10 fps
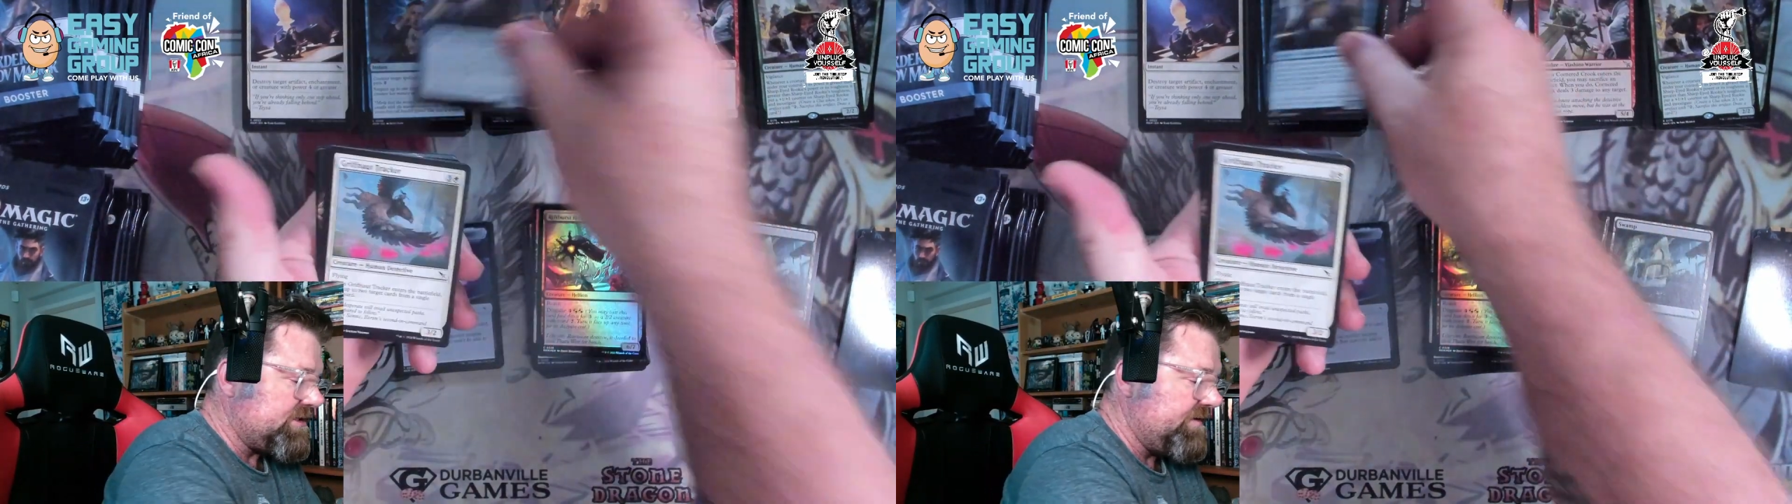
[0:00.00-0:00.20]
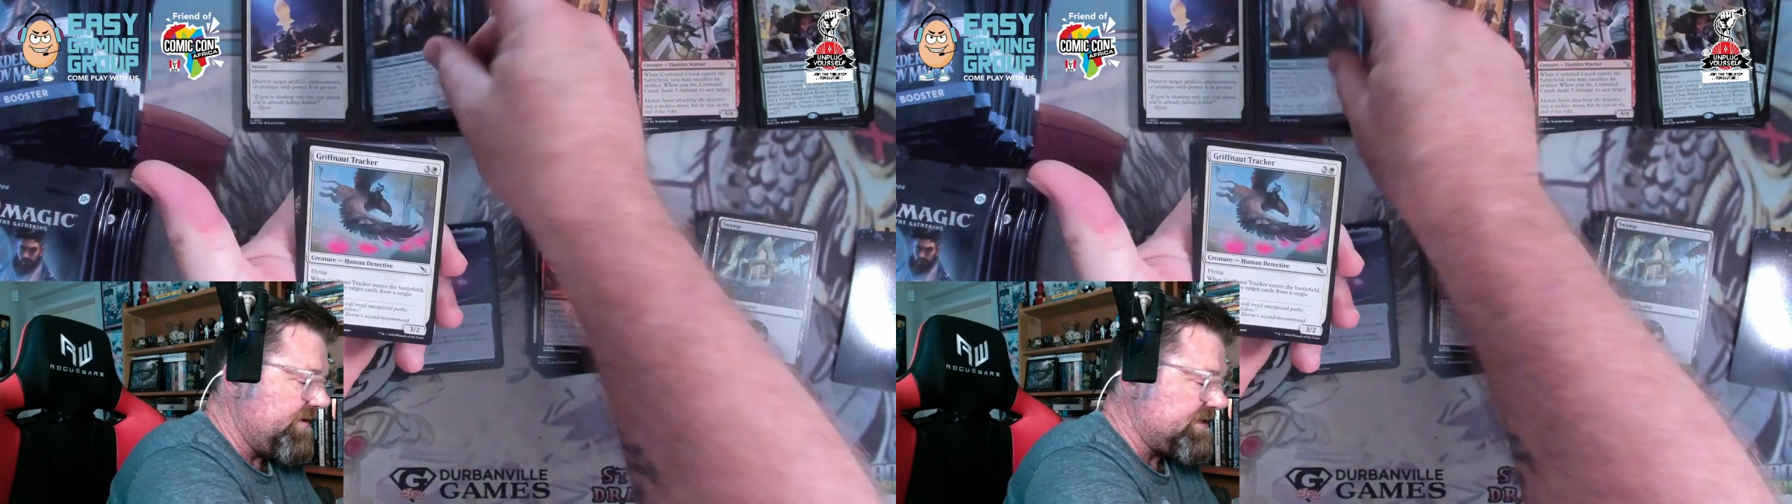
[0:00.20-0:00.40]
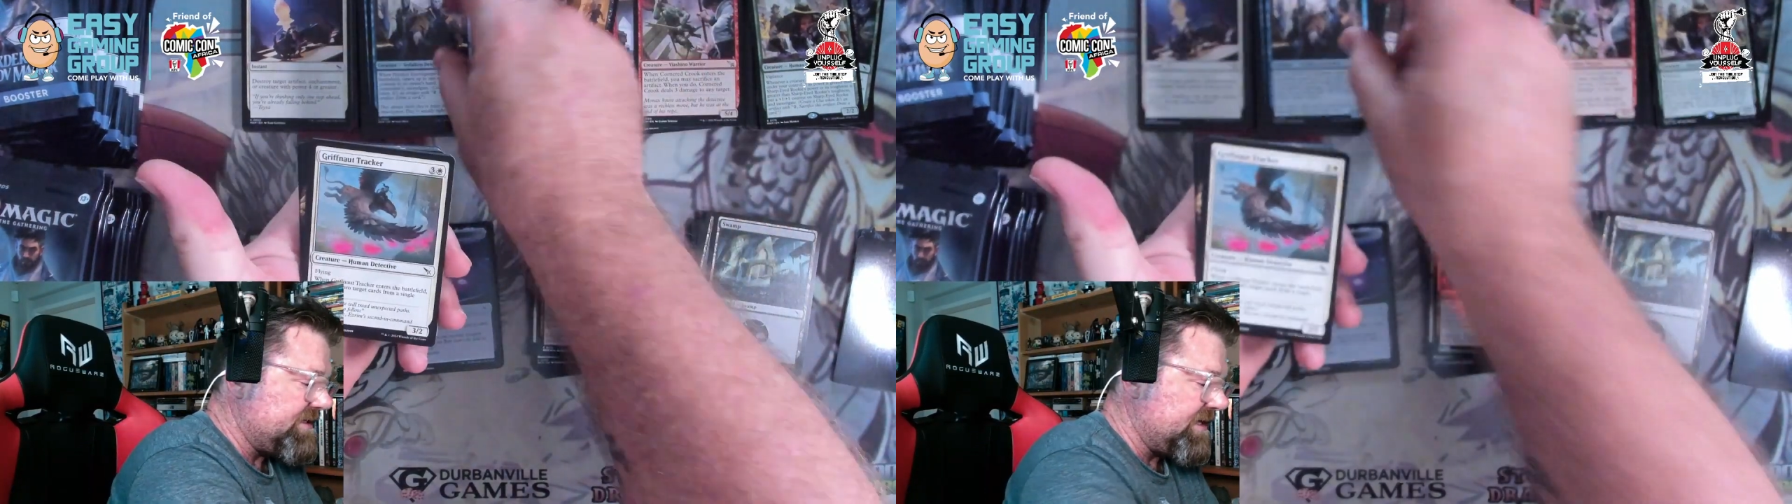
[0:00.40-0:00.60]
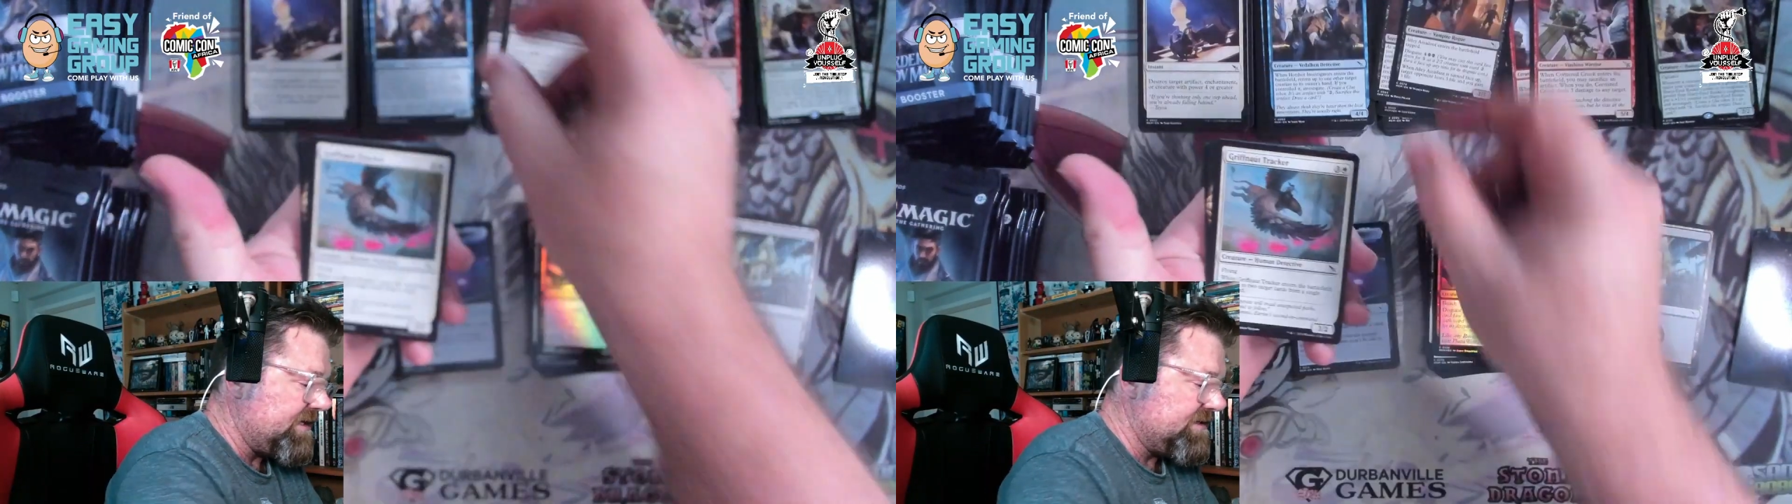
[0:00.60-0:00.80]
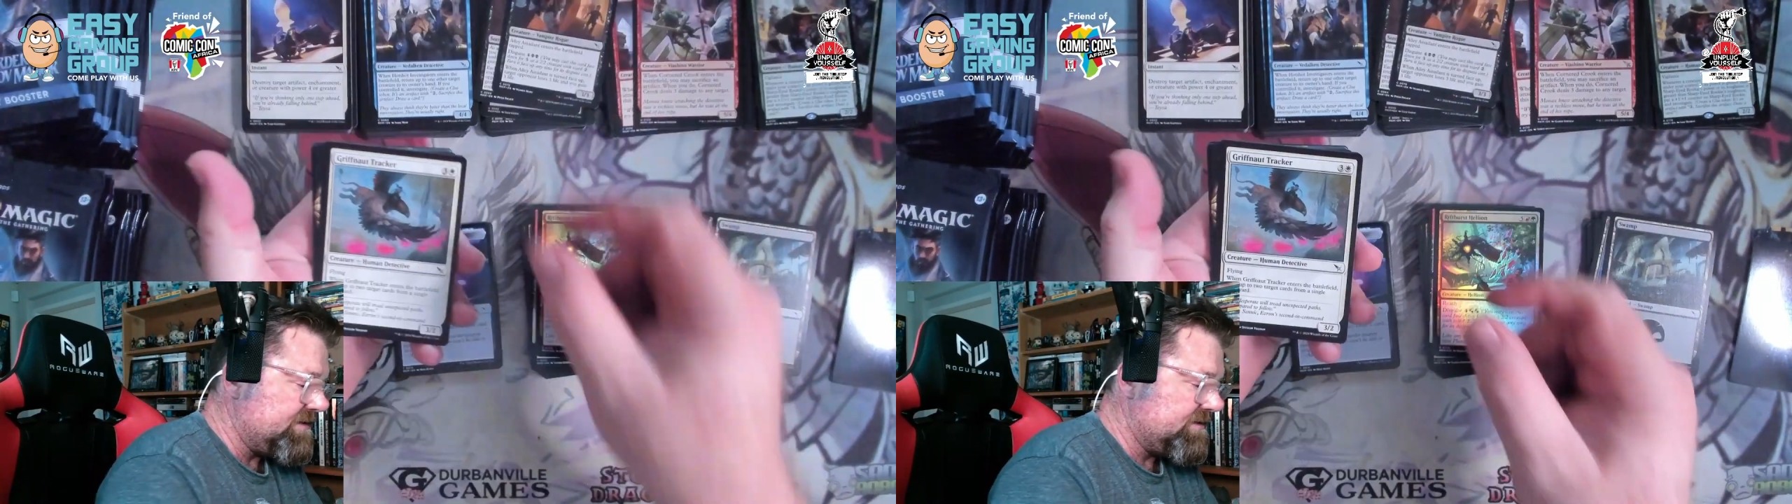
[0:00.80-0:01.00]

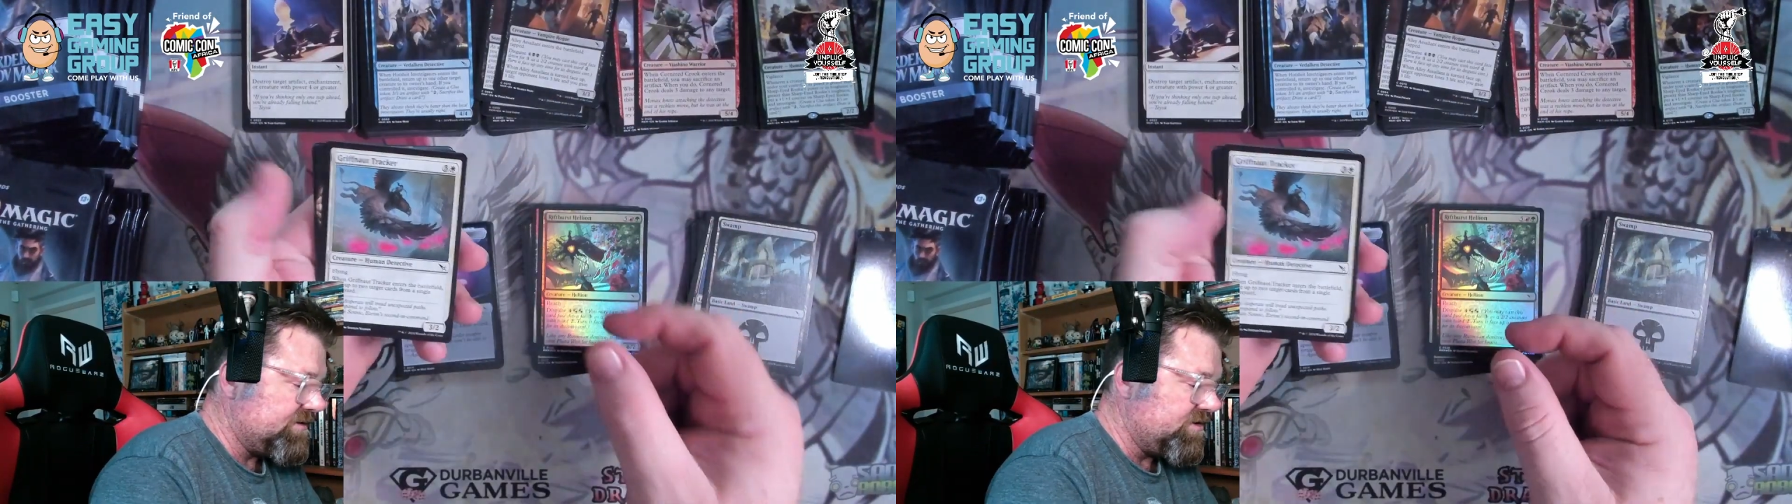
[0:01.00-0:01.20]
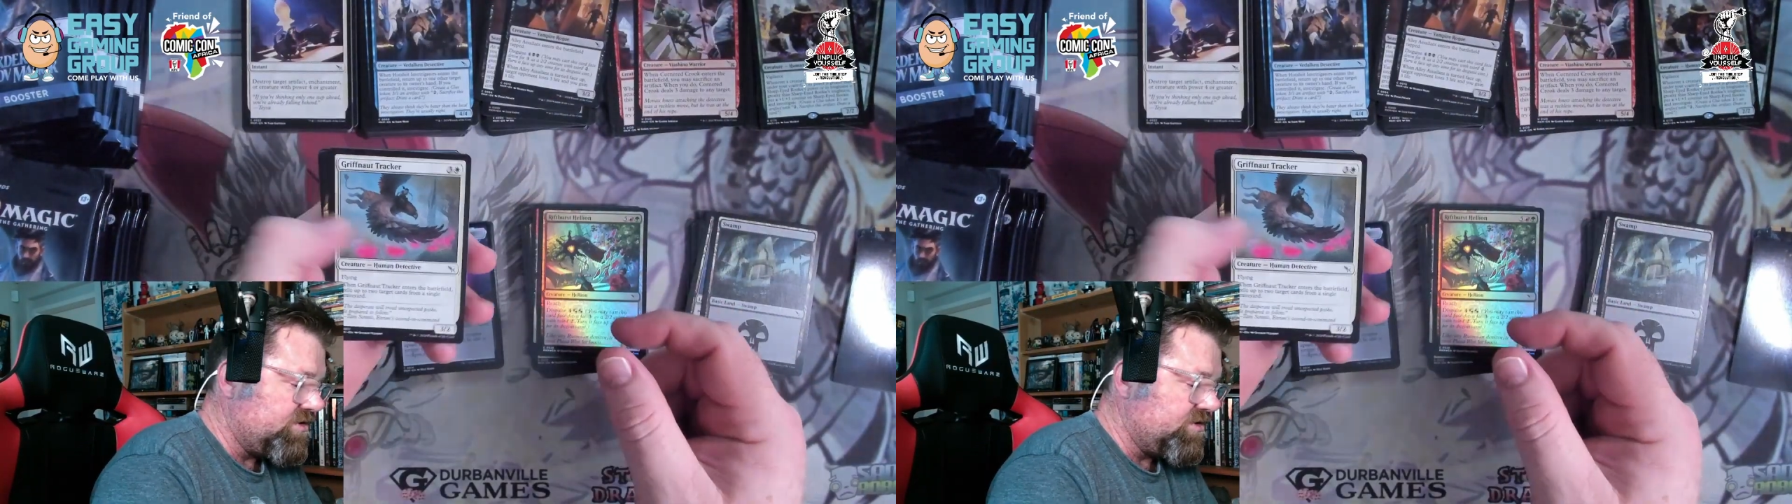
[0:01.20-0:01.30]
Investigators,